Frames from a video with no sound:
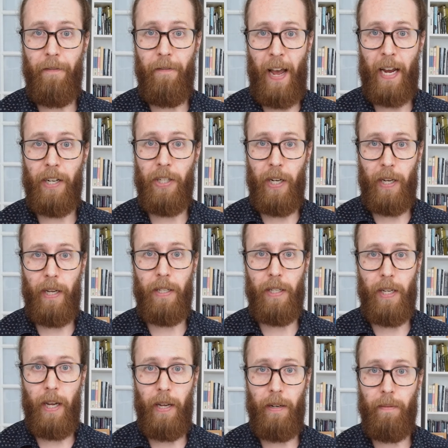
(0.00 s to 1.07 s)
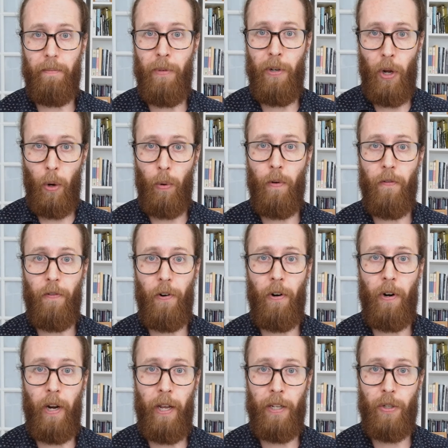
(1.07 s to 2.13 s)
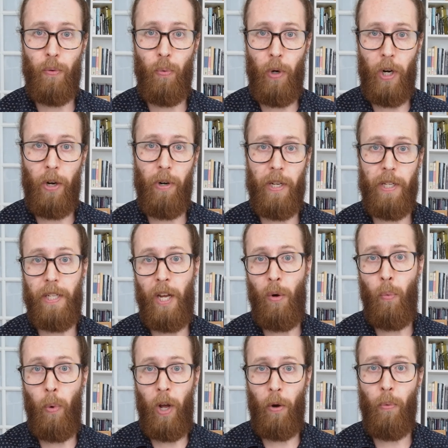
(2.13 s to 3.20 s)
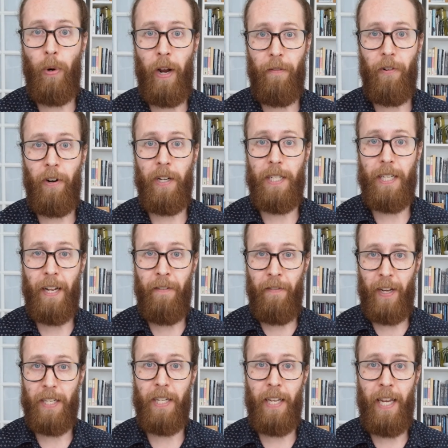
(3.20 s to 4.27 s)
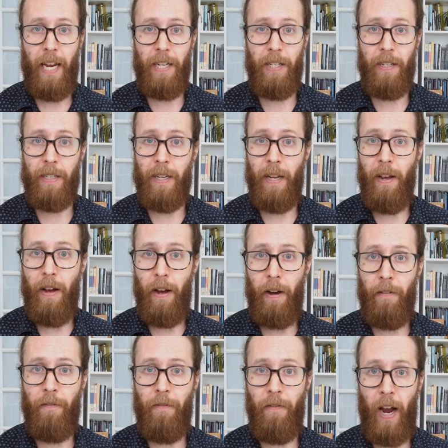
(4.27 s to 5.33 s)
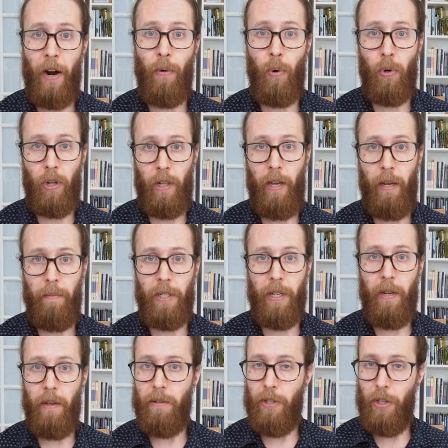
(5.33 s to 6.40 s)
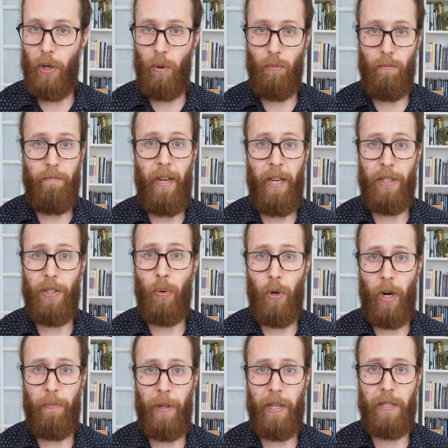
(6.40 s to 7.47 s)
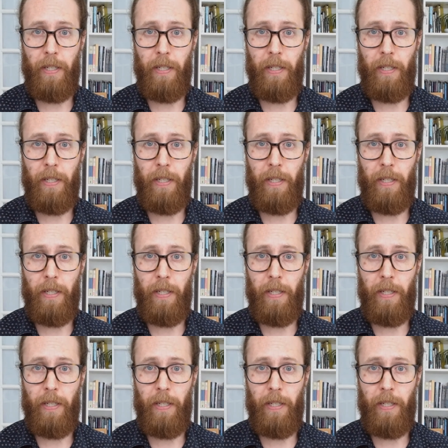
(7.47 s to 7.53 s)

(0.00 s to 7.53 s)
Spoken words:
fact-checking site known for its rigorous and well-referenced investigations of viral claims, so it's a great place to